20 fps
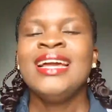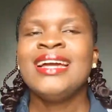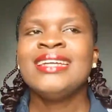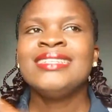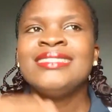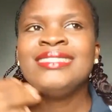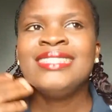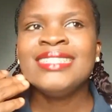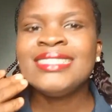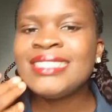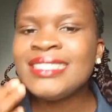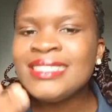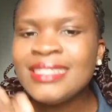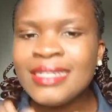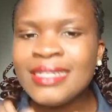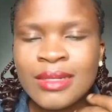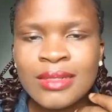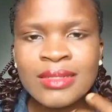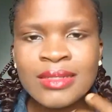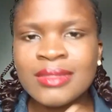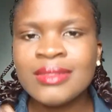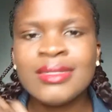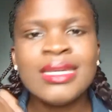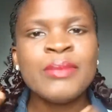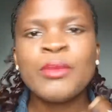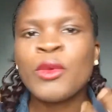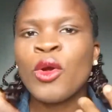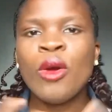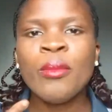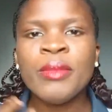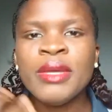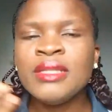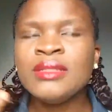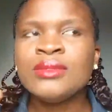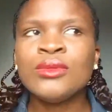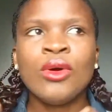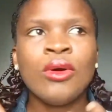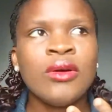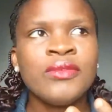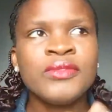The thing keep coming
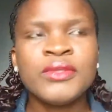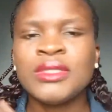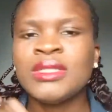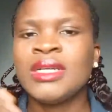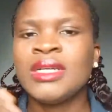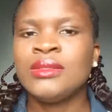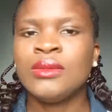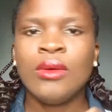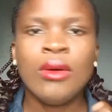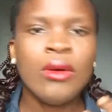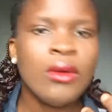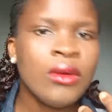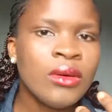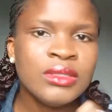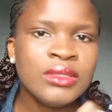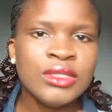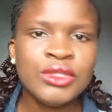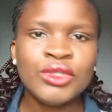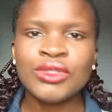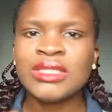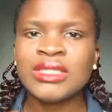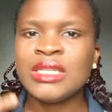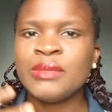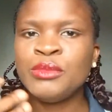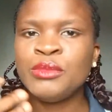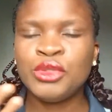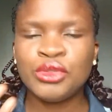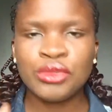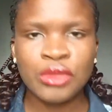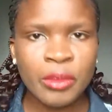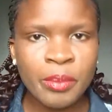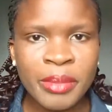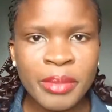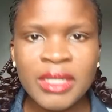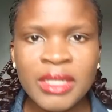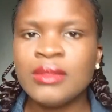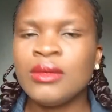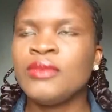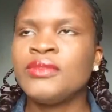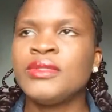often and on, it just keep dropping
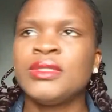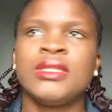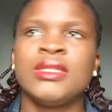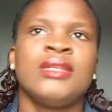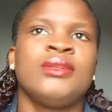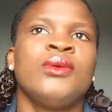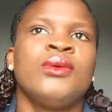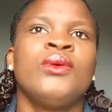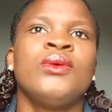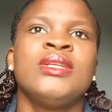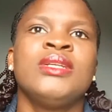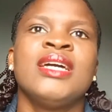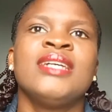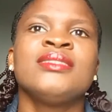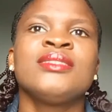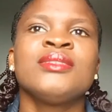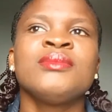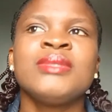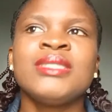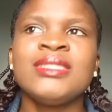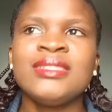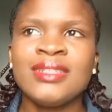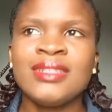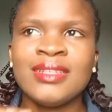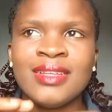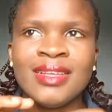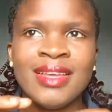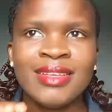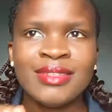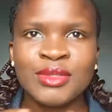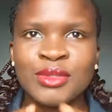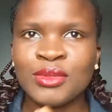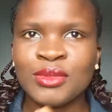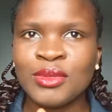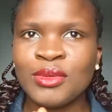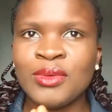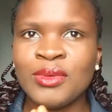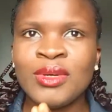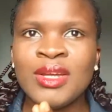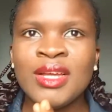often and on, and something
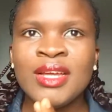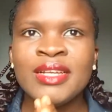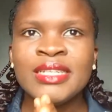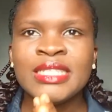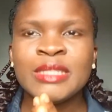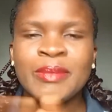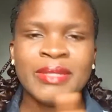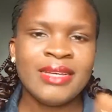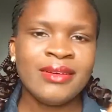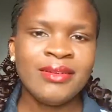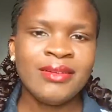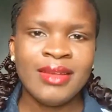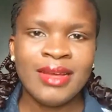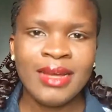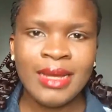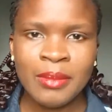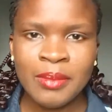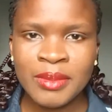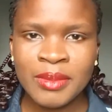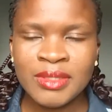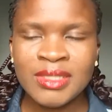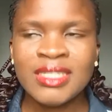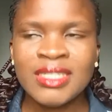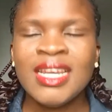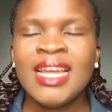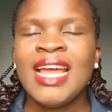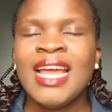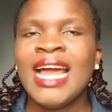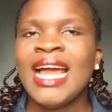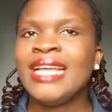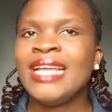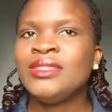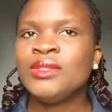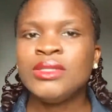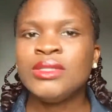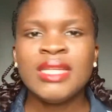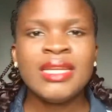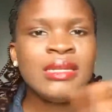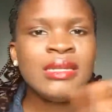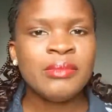so spectacular happened. I did not
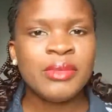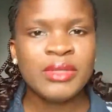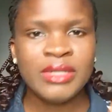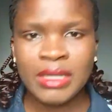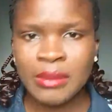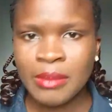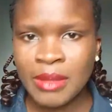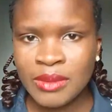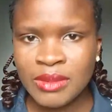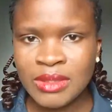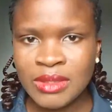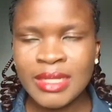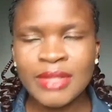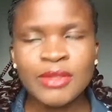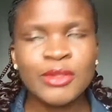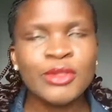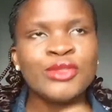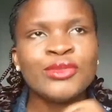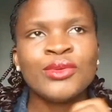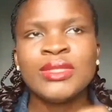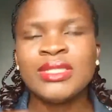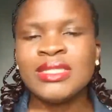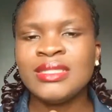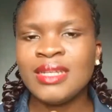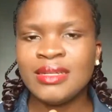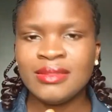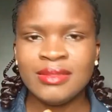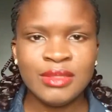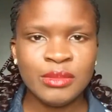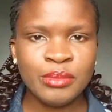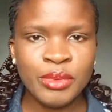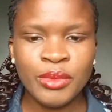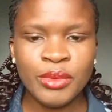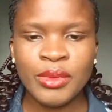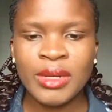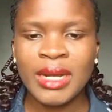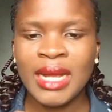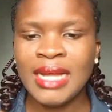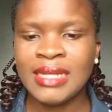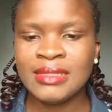tell anybody about it. I just wrote it down in a book.
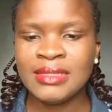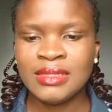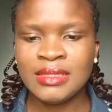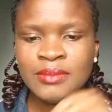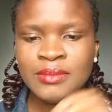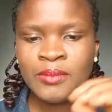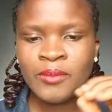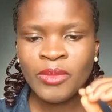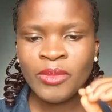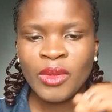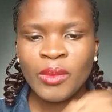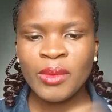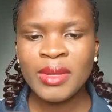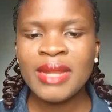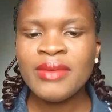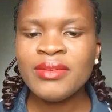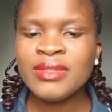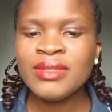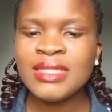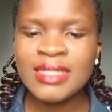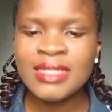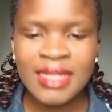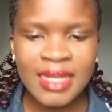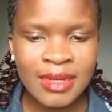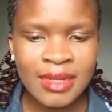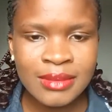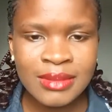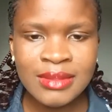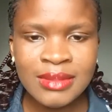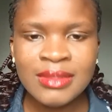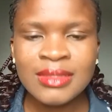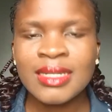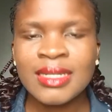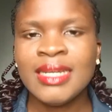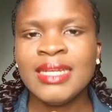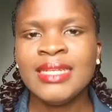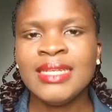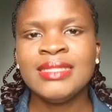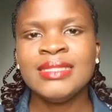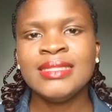And when I wrote it down
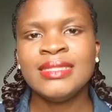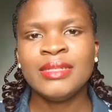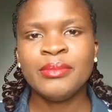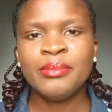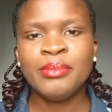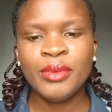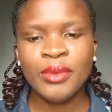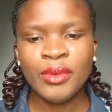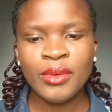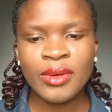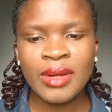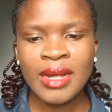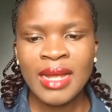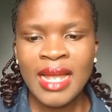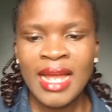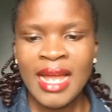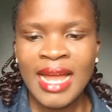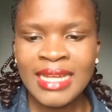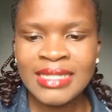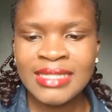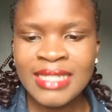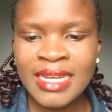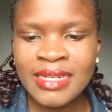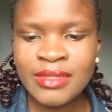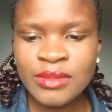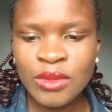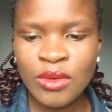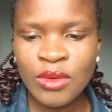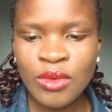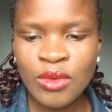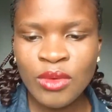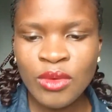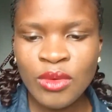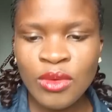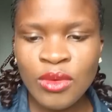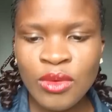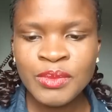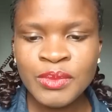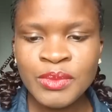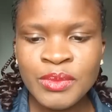in the book, I said, oh,
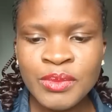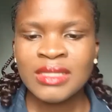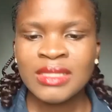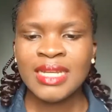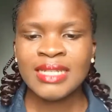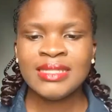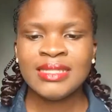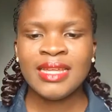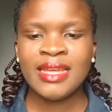that